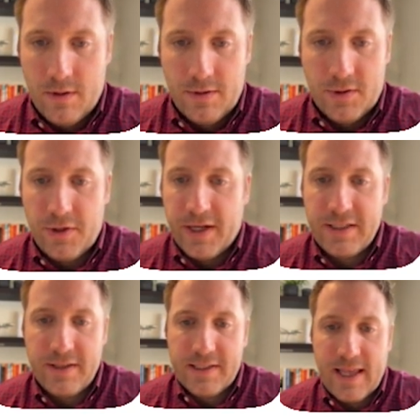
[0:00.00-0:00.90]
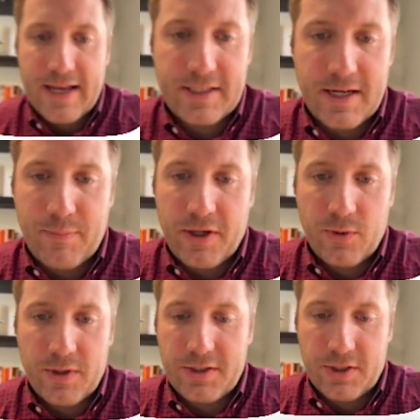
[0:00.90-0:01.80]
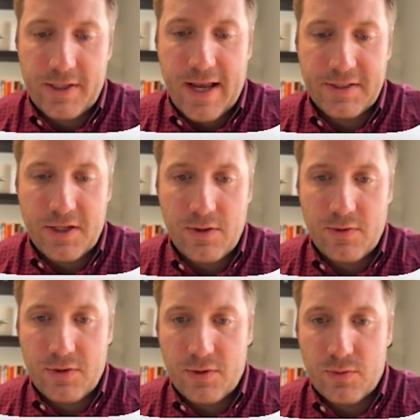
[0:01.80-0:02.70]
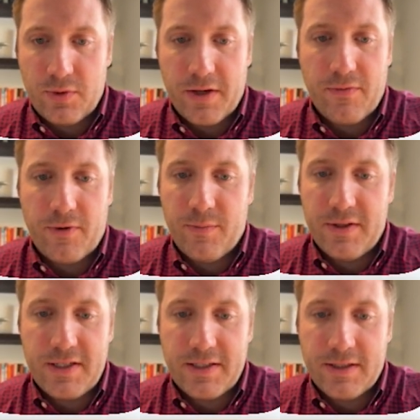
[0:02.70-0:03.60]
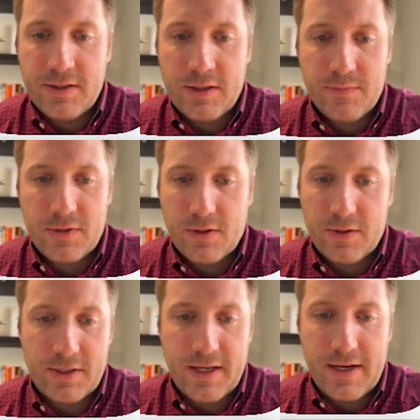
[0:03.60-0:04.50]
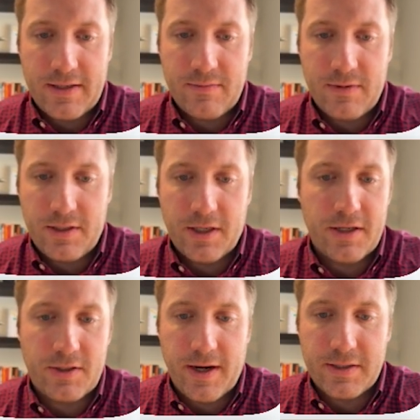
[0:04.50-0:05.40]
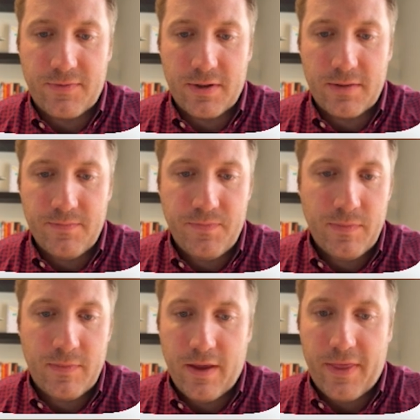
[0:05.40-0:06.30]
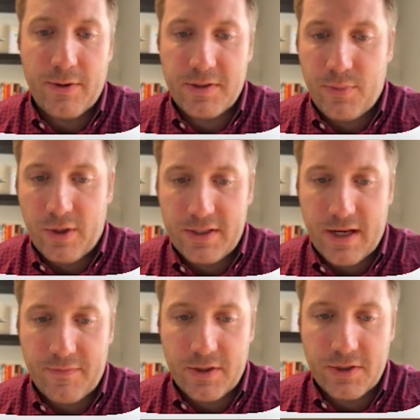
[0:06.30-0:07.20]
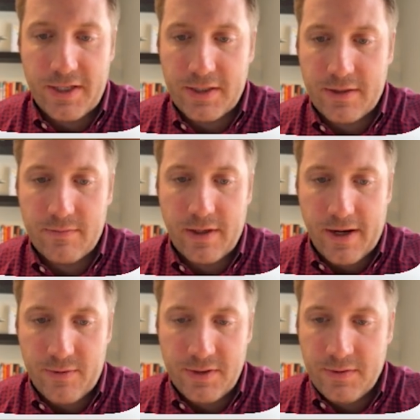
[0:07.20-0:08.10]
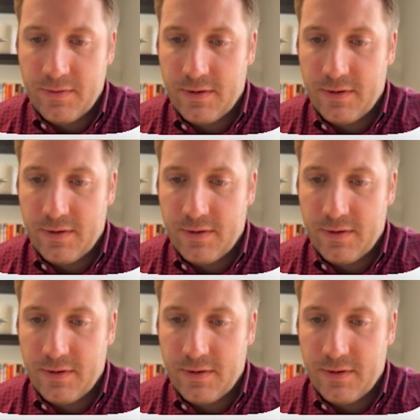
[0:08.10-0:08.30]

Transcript: So you'll get to this last step here where it's just asking you to confirm the details. So it's saying you're going to transfer 1,000 points out of your Chase account,